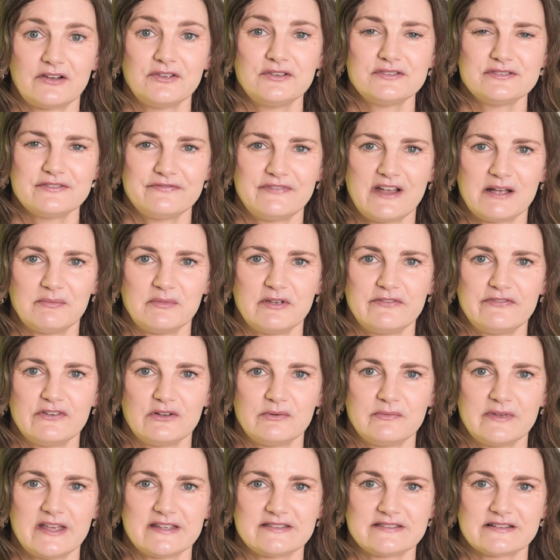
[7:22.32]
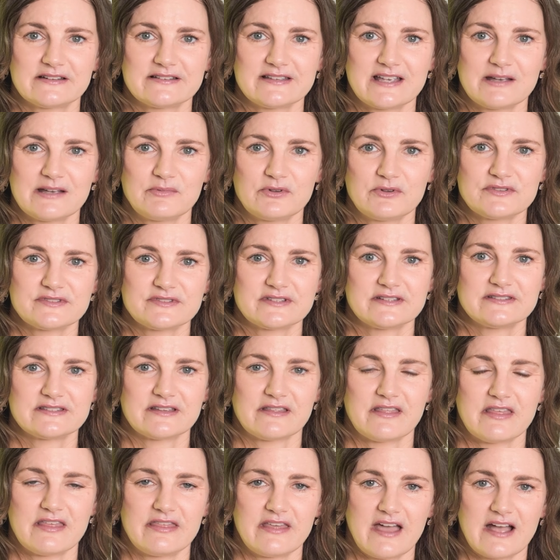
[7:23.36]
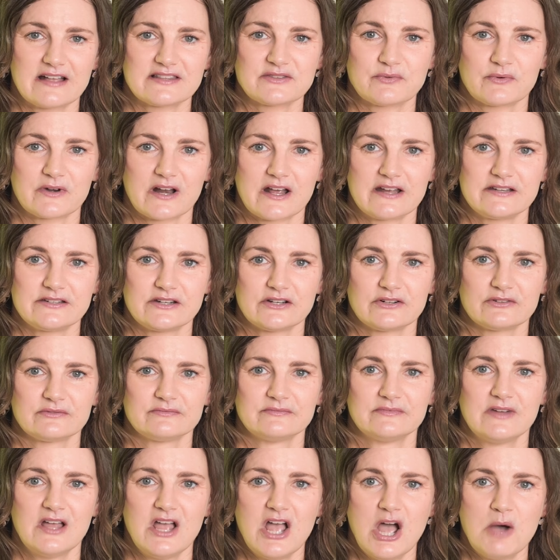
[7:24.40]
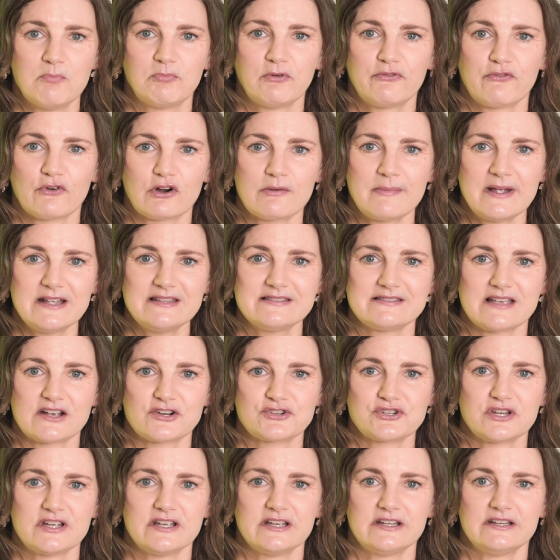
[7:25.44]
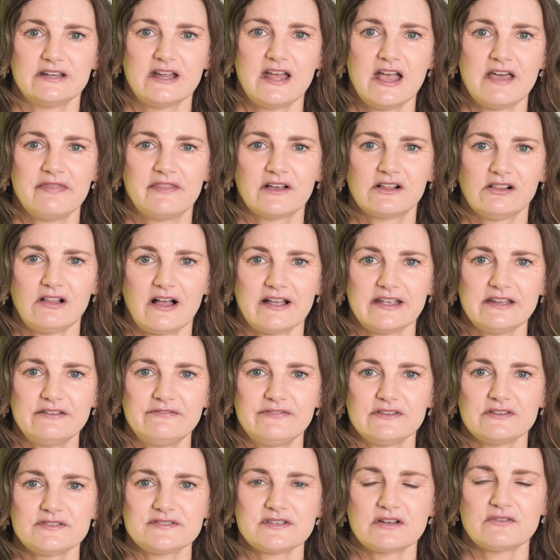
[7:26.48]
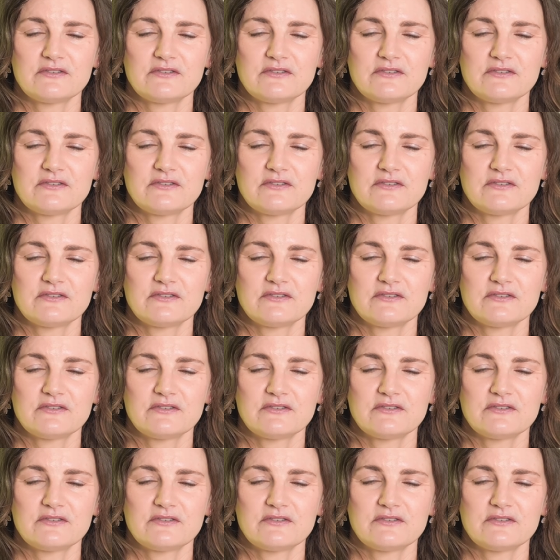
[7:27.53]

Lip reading: I'll use a family film as an example since that's what I do. Before my session, the client fills